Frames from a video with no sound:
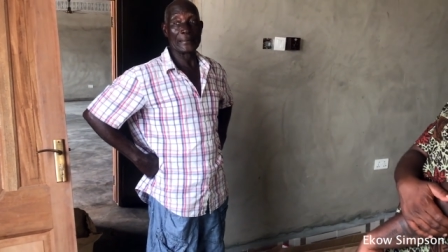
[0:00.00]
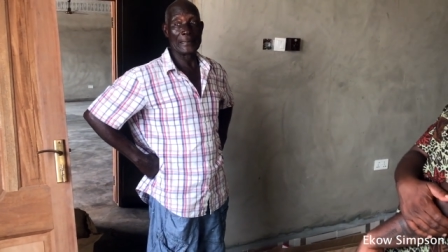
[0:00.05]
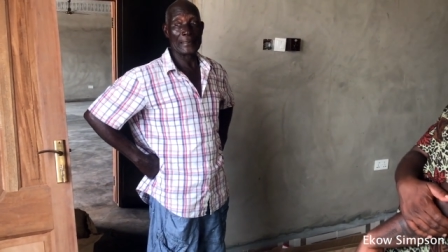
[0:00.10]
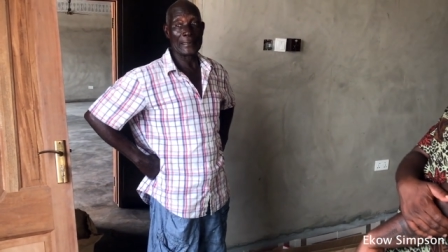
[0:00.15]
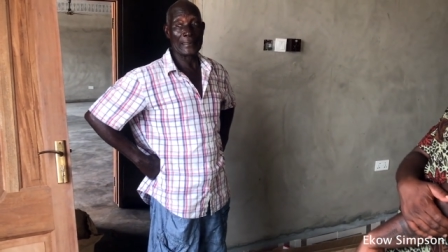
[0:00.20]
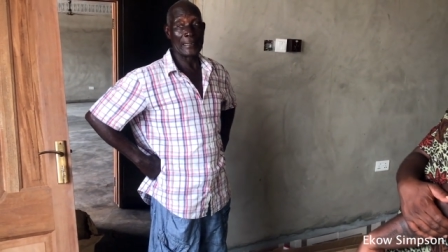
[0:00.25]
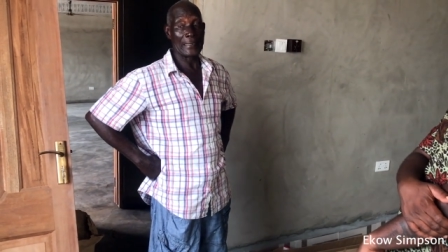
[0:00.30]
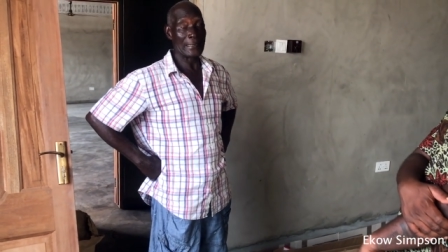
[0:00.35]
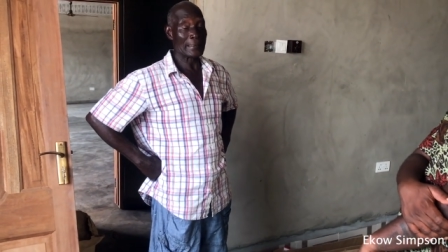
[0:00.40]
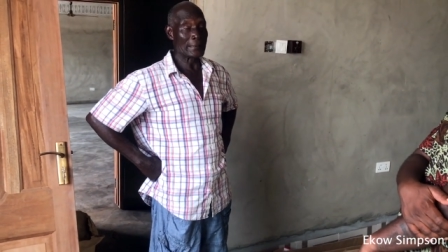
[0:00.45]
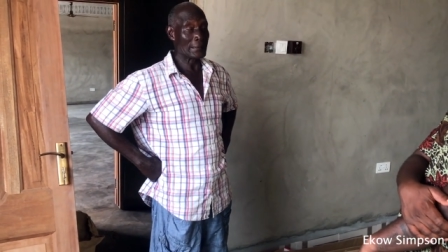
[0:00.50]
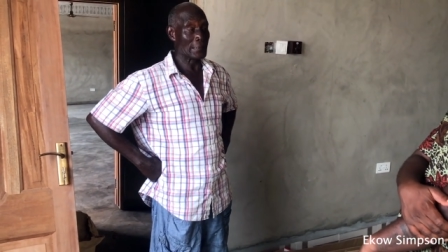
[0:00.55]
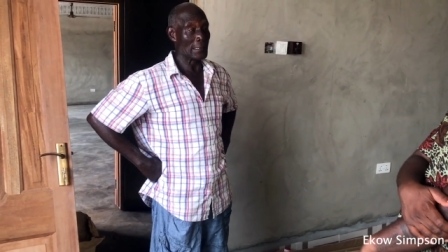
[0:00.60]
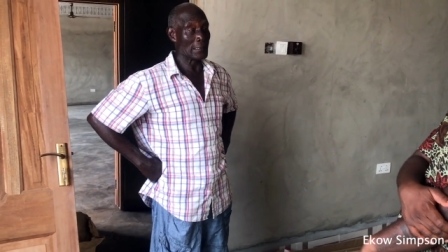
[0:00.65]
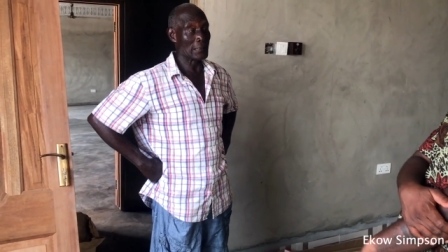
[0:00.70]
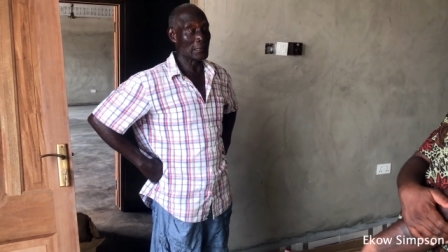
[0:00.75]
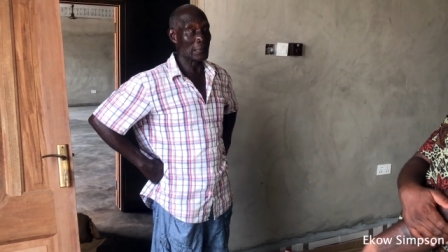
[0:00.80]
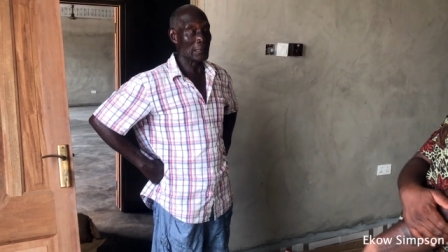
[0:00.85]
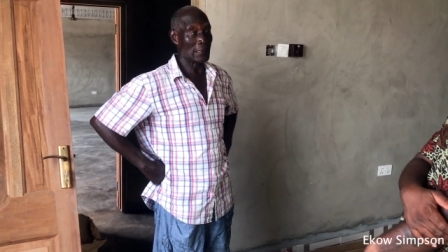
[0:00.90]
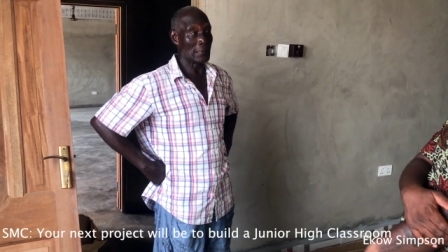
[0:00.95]
G H S
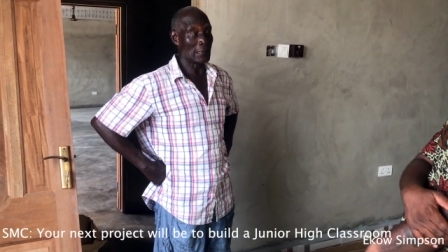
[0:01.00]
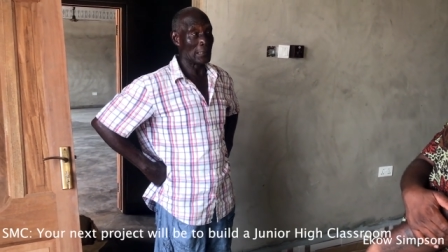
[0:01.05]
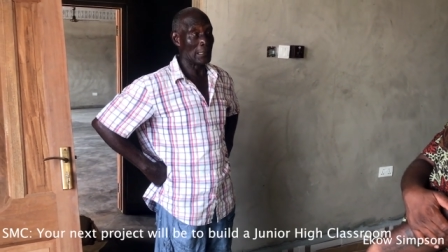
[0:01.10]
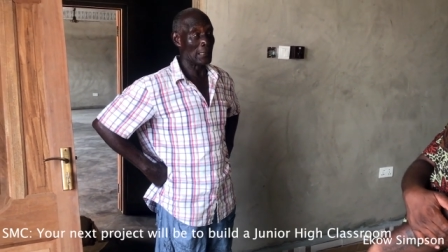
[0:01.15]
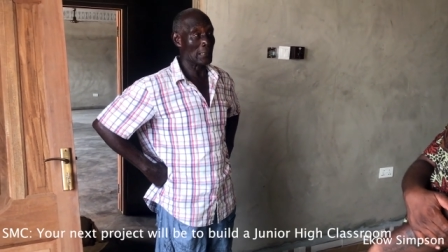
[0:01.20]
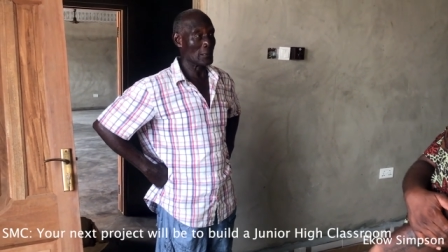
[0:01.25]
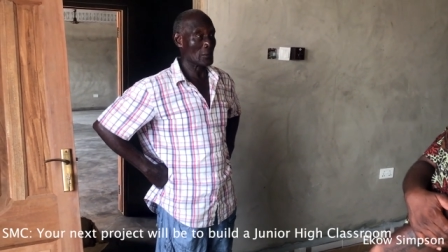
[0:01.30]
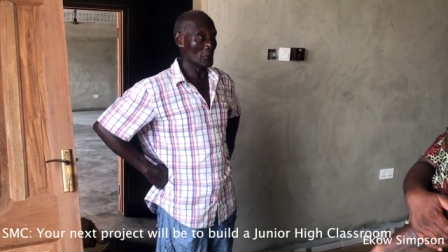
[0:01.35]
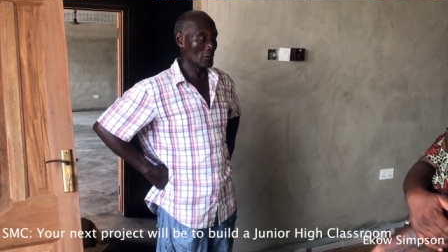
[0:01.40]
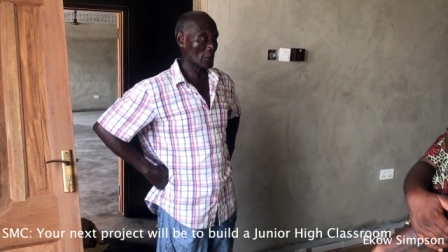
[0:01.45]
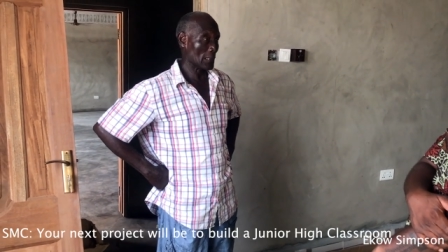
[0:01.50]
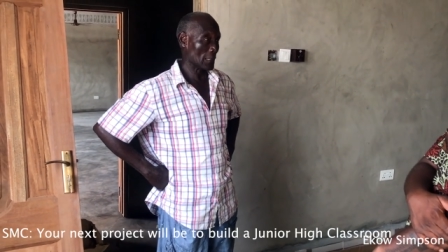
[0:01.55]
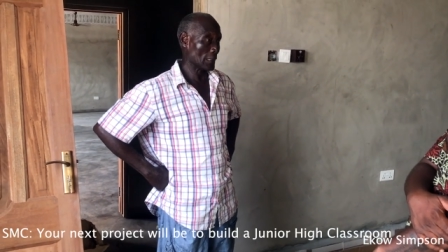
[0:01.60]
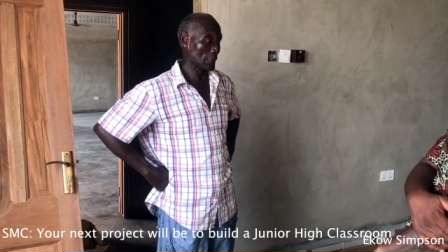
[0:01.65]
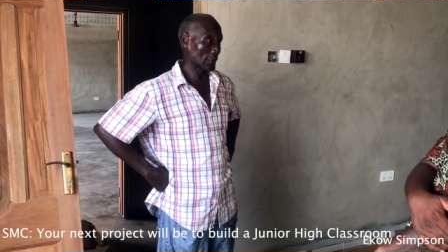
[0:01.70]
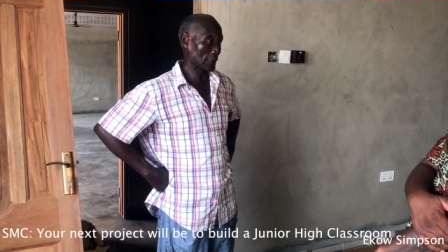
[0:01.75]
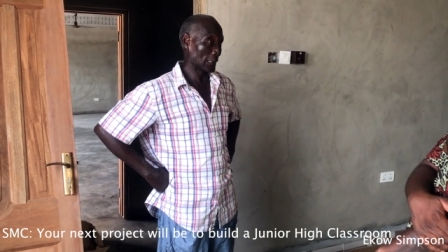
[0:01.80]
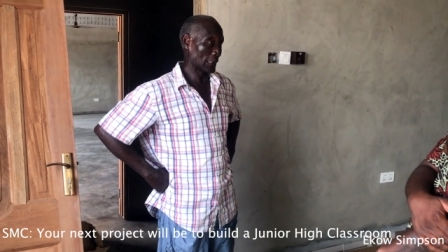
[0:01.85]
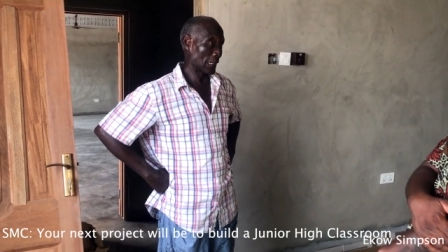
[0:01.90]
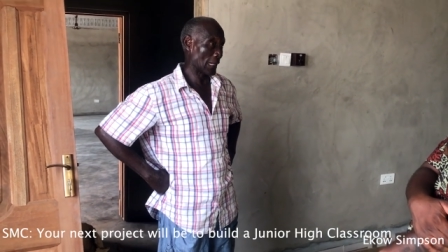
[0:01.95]
is
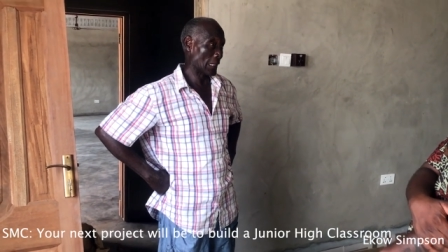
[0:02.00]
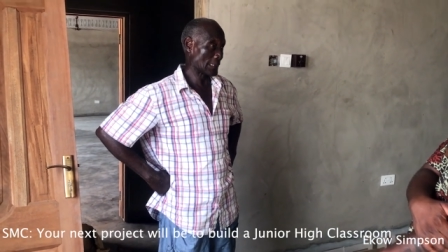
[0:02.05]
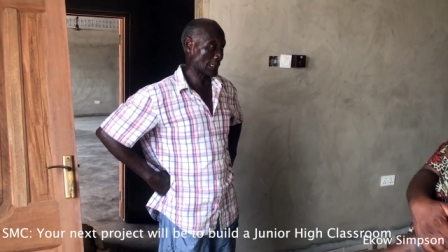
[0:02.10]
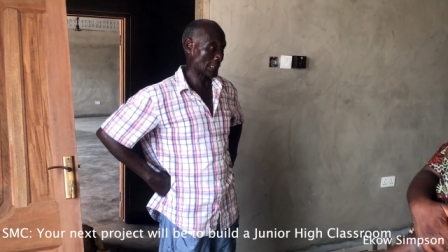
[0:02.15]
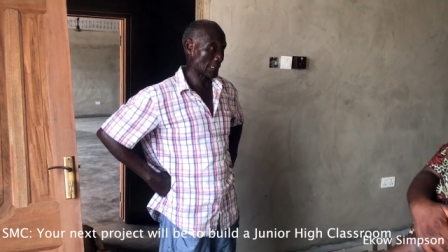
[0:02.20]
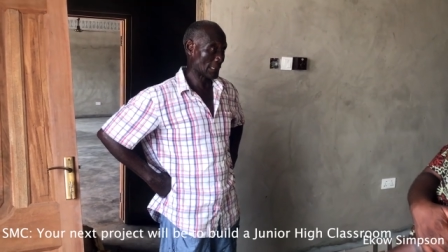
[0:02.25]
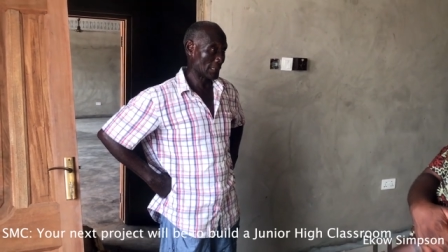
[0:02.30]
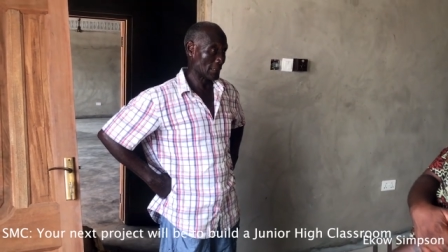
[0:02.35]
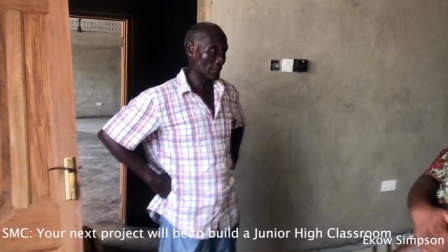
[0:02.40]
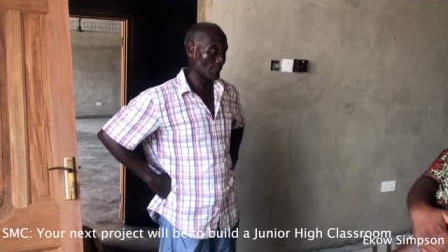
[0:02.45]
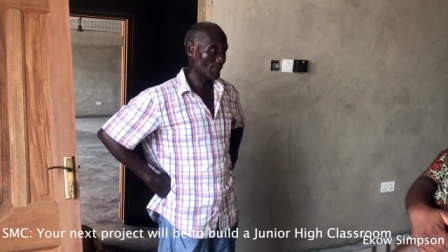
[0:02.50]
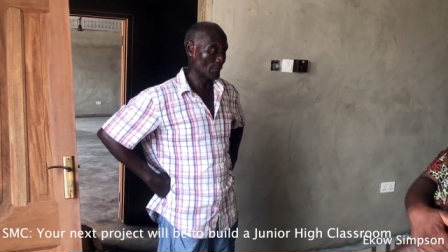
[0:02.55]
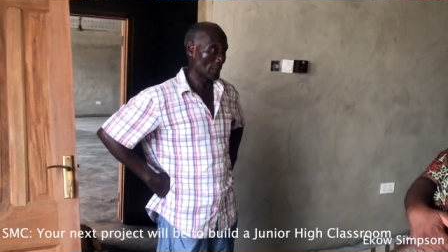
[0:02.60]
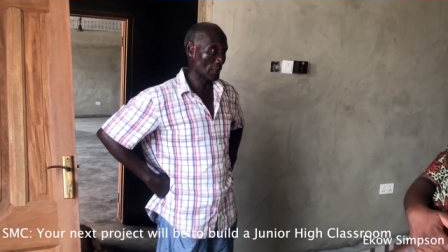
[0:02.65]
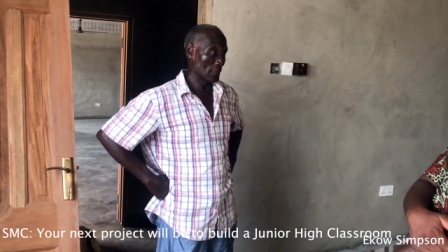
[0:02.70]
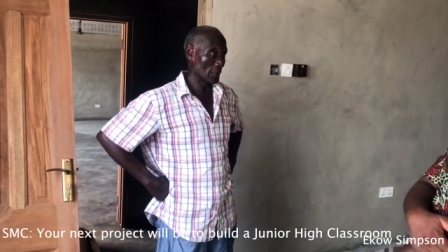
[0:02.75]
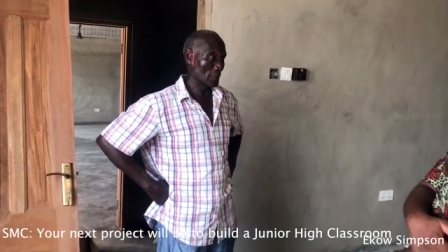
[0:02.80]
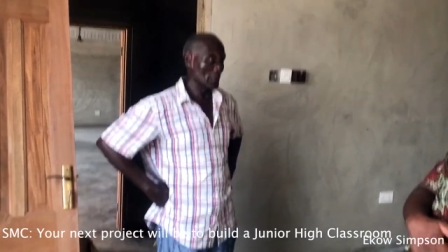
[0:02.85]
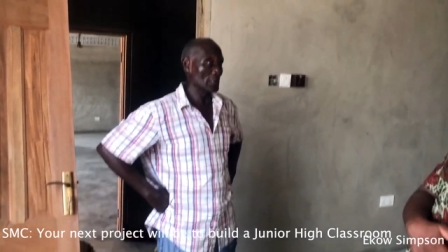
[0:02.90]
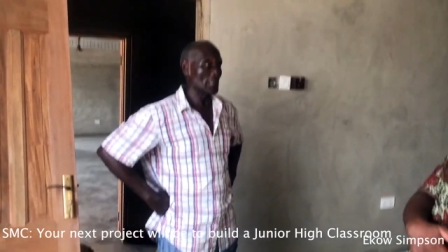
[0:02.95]
a class.
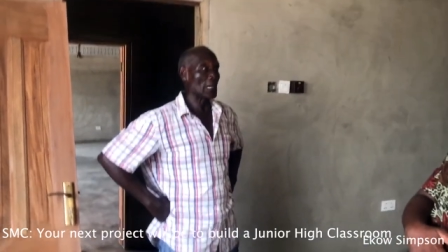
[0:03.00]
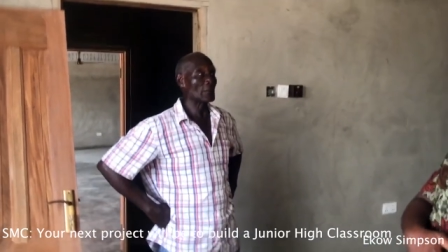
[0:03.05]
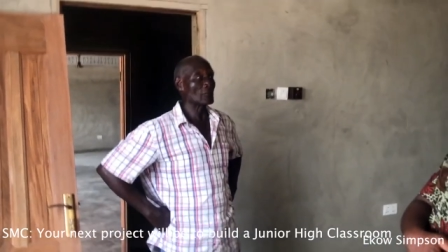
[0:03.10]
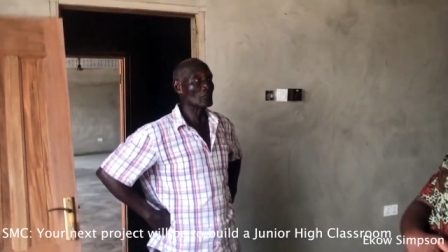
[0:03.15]
Class. You